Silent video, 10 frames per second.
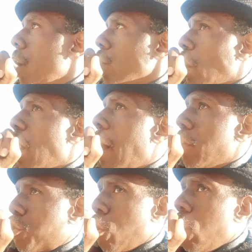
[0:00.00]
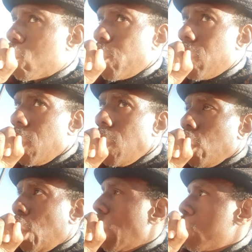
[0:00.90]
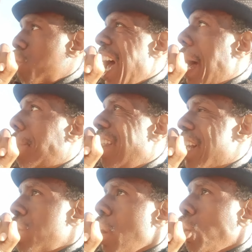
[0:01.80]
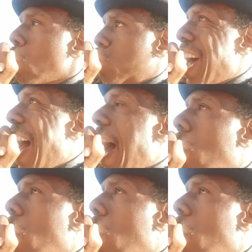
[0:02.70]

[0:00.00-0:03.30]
You love your children. You don't child molest your child.